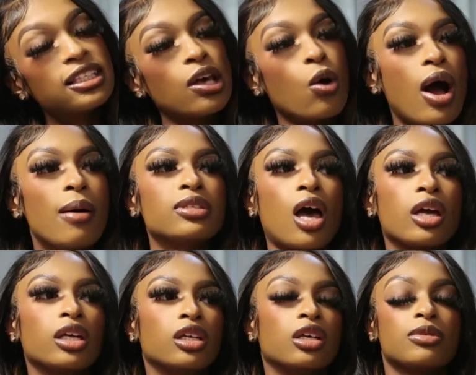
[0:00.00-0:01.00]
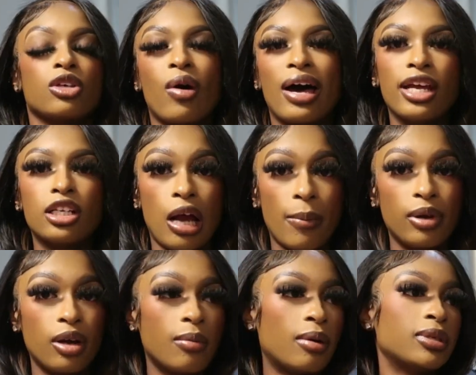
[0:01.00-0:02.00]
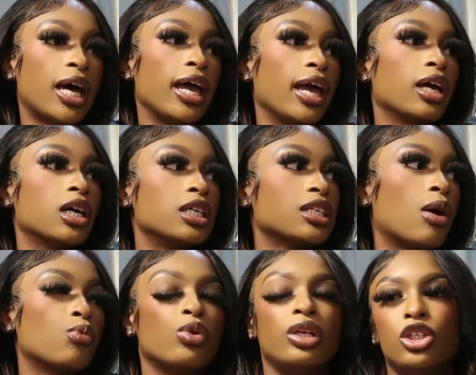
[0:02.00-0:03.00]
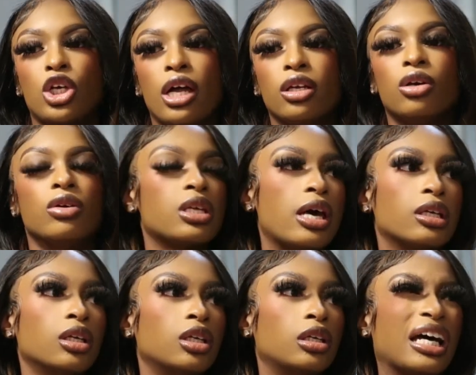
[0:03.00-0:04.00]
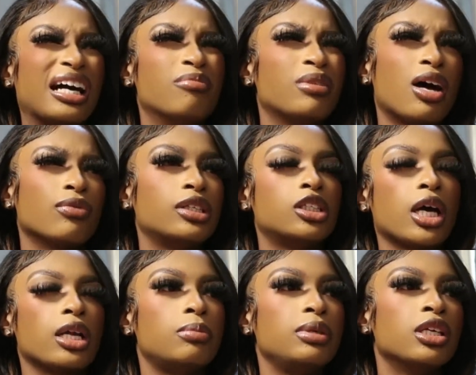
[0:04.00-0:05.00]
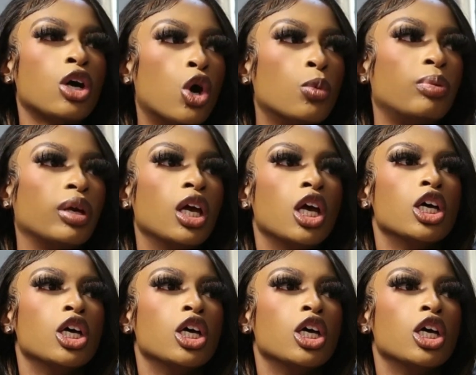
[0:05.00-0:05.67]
So I'm talking to them. So while they chopping it up, I'm like, hey, cuz I'm really trying to go inside the club. Like, I'm not really trying to be in the open.